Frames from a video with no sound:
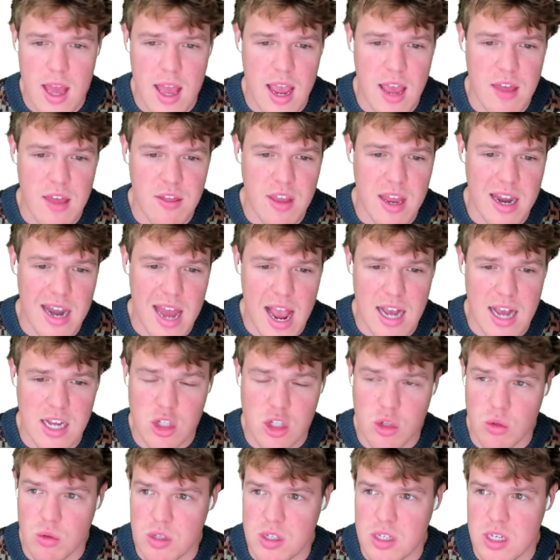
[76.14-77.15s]
And then as
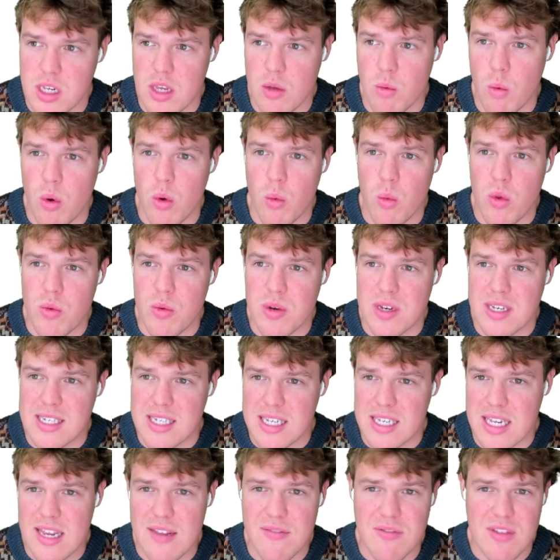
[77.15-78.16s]
you'll see, when we
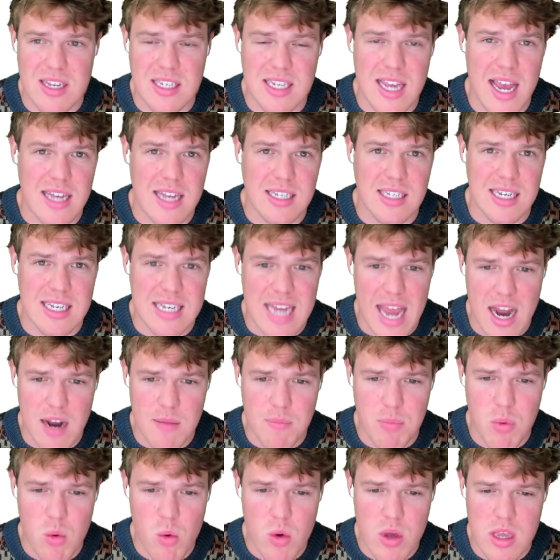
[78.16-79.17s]
receive this as a data
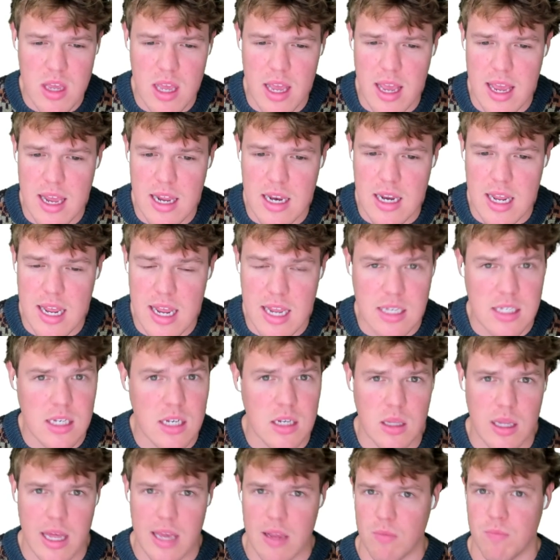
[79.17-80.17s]
point, it
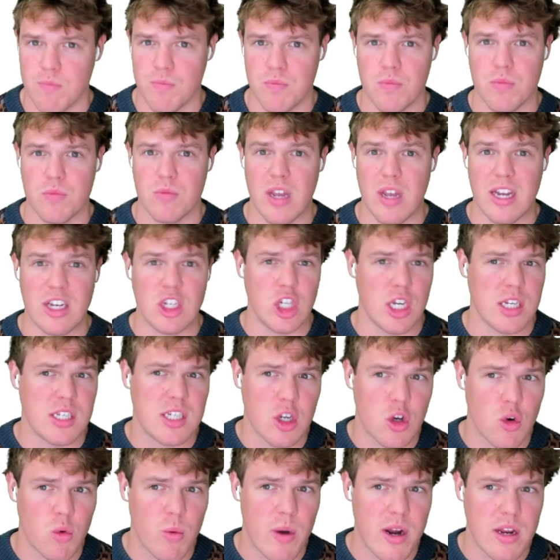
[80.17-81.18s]
isn't like digest
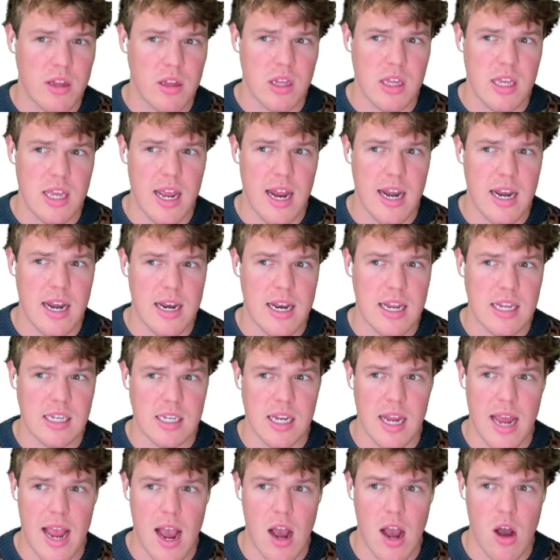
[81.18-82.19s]
it correctly and it
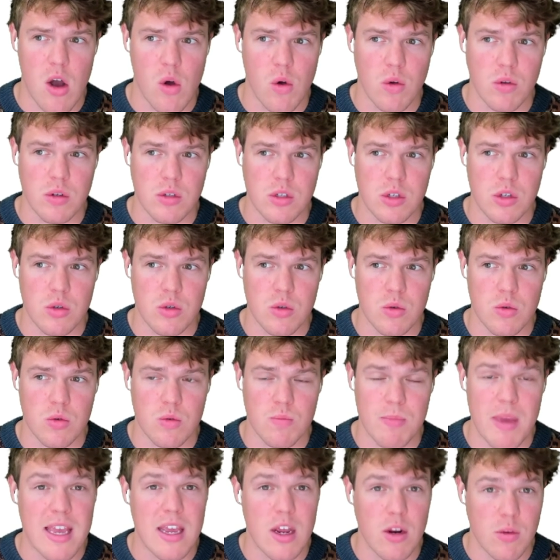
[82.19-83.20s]
isn't how to
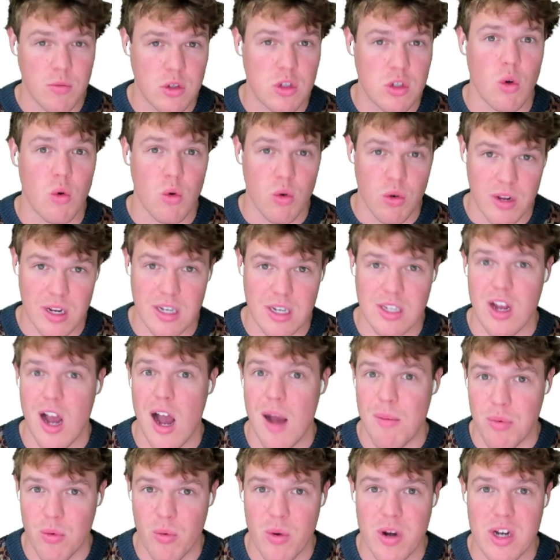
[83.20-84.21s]
make it so it's
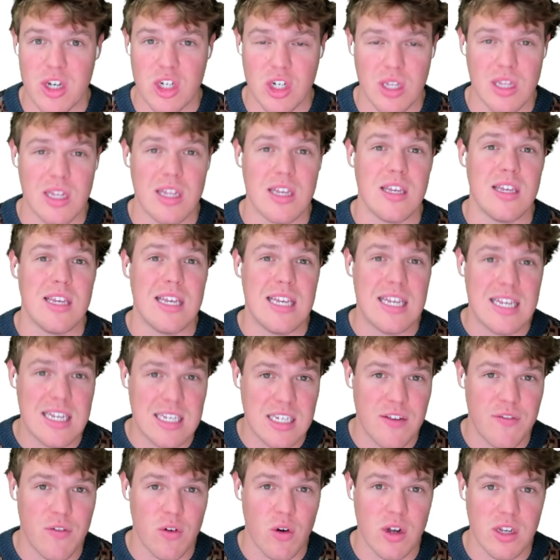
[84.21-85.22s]
operationally easy
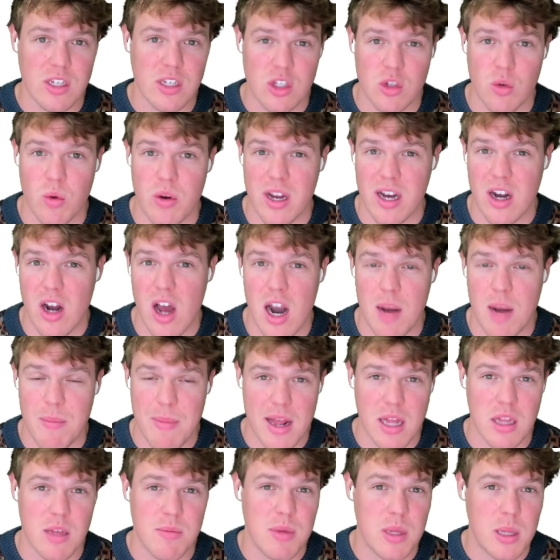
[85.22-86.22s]
for us so it can
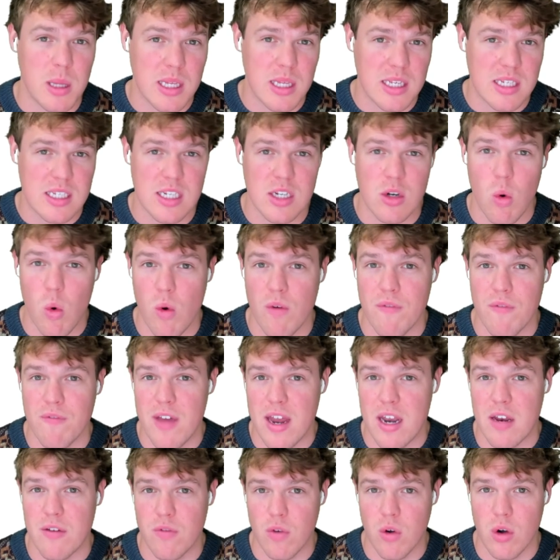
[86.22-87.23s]
automatically be listed or
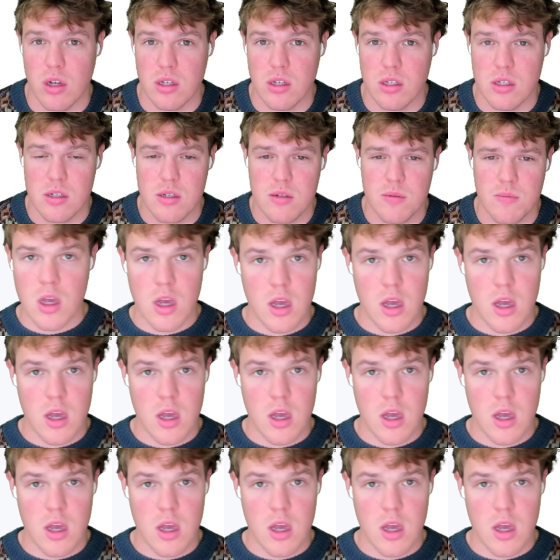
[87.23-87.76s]
vetted for us.